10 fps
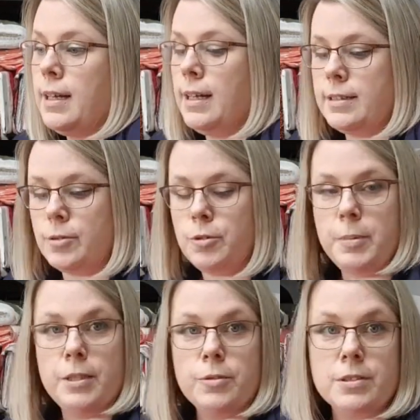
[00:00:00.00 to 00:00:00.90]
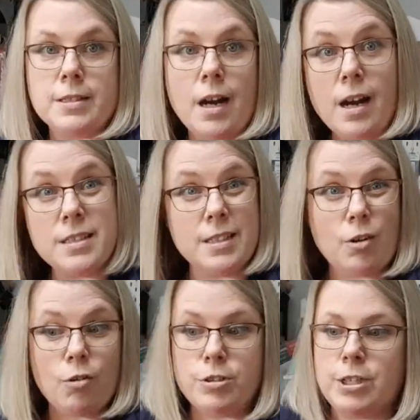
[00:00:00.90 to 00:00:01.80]
So it could be used as a cardigan
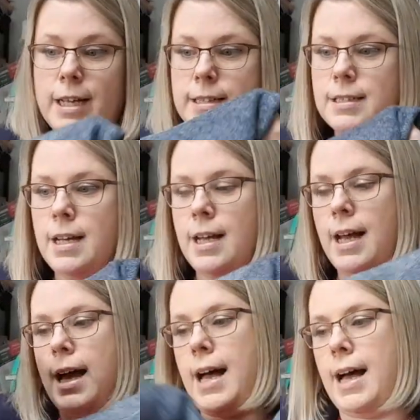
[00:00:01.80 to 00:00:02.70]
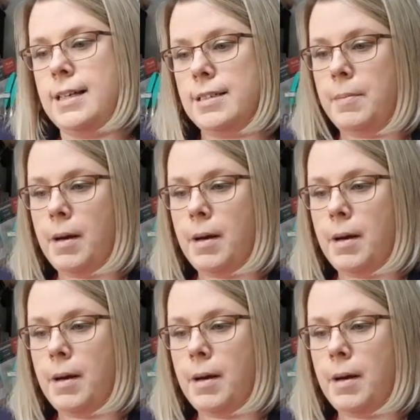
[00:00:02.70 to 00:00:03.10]
or a jacket. And I'm